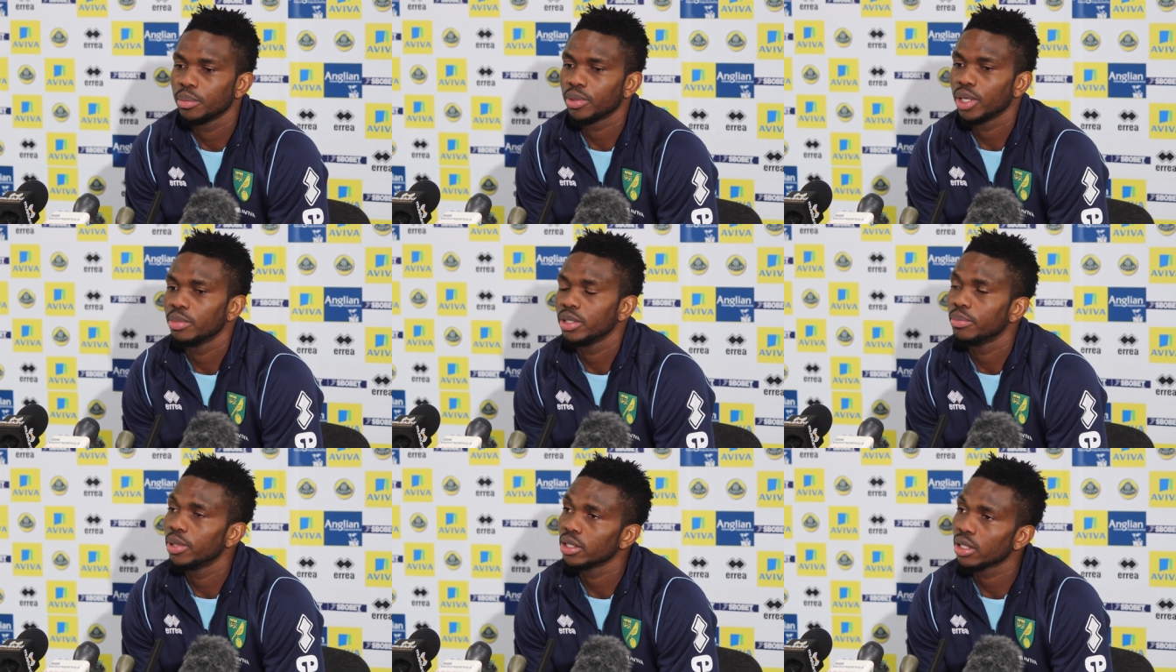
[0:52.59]
probably
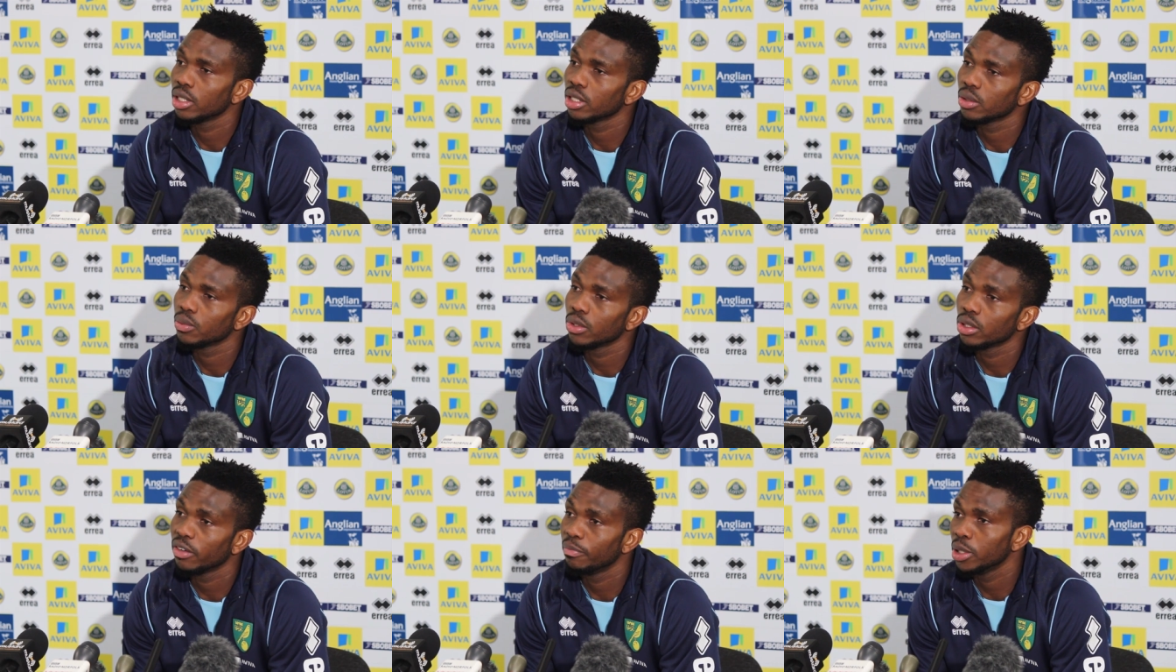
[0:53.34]
the best league in the
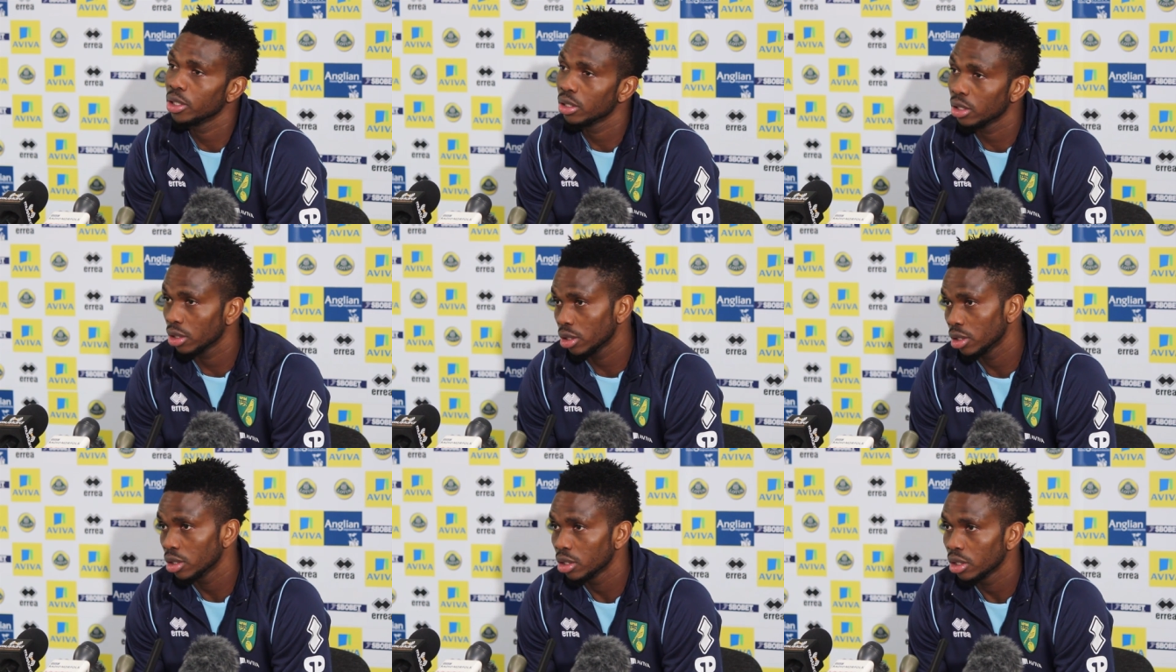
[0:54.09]
world. I've been here,
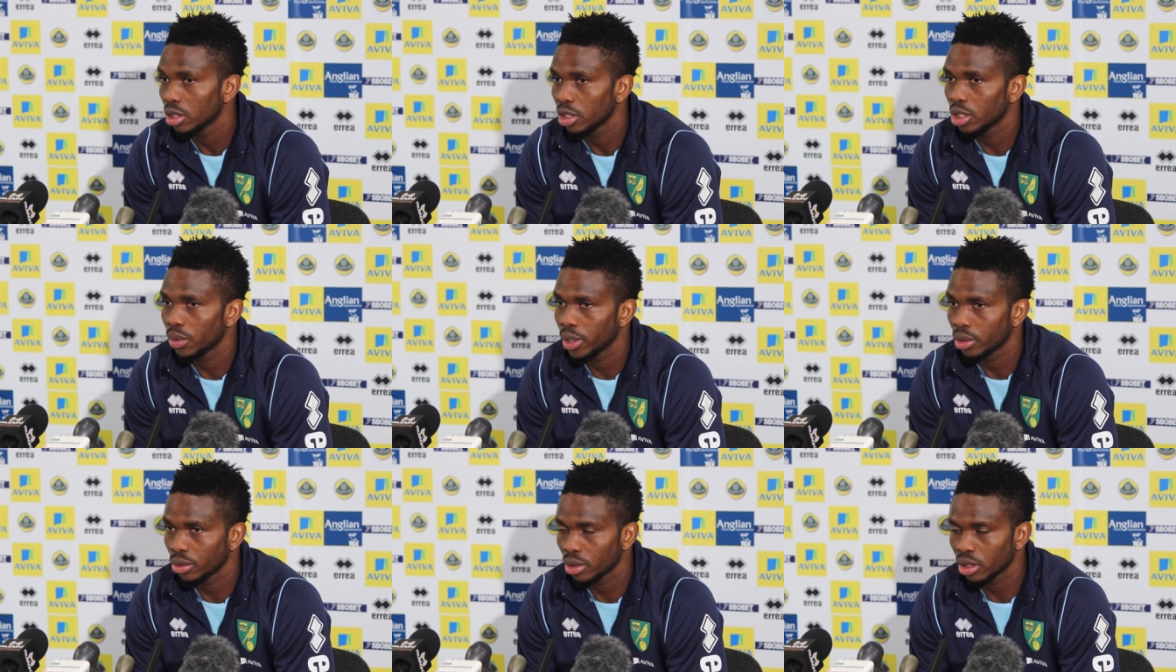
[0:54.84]
you know, I
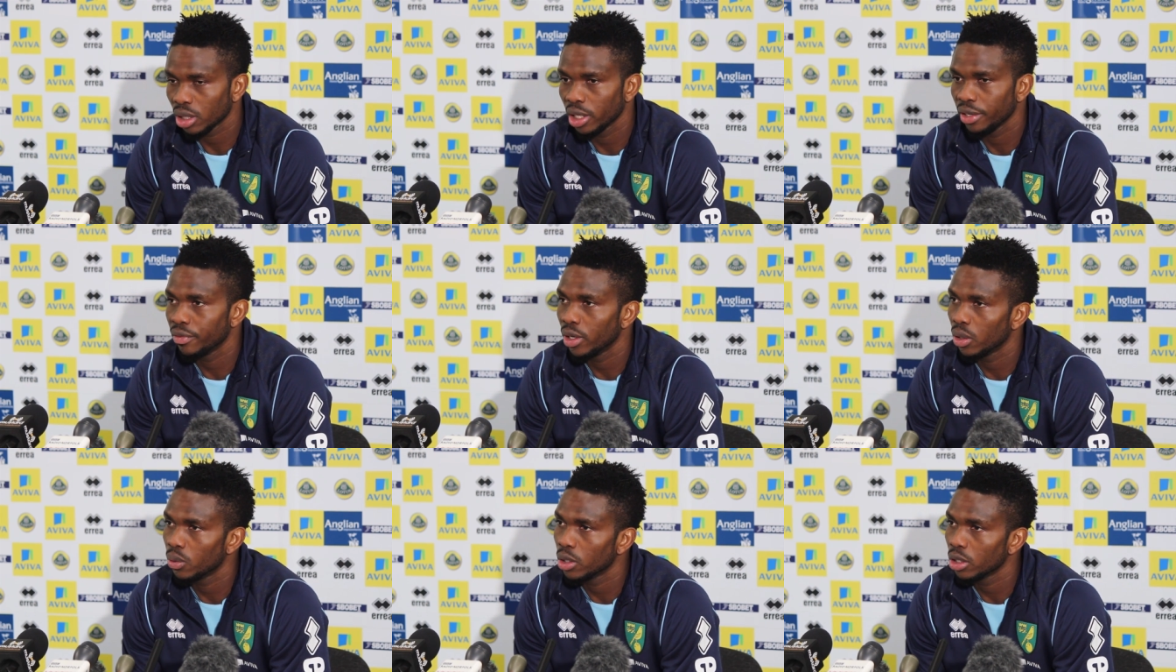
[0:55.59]
know this league
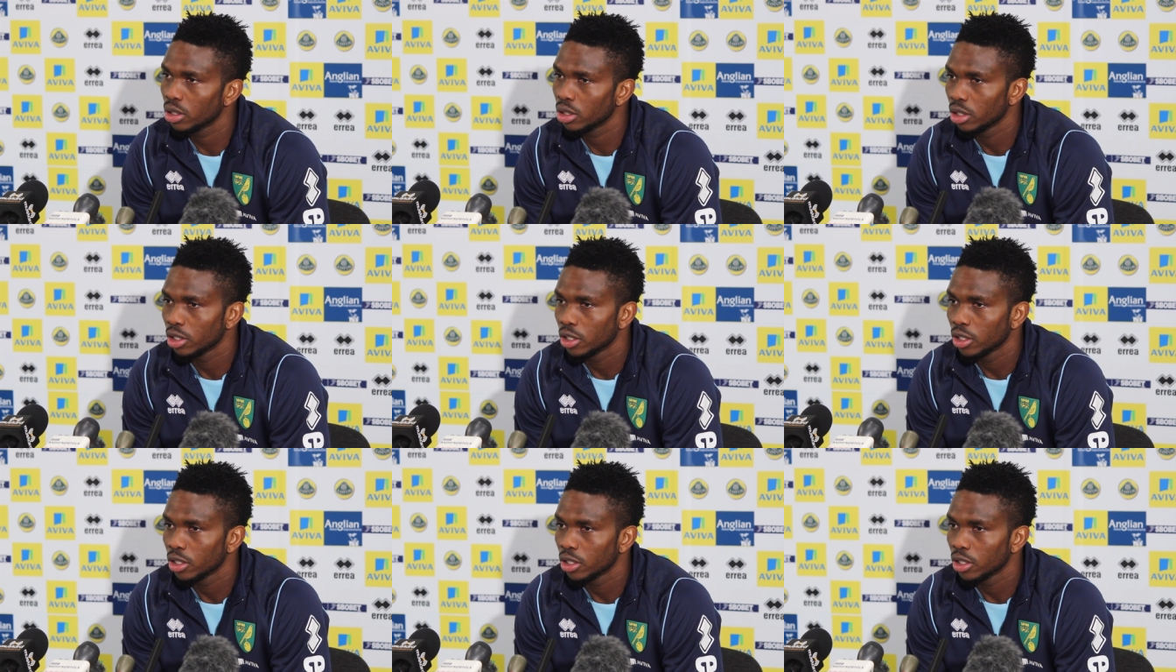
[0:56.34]
very well,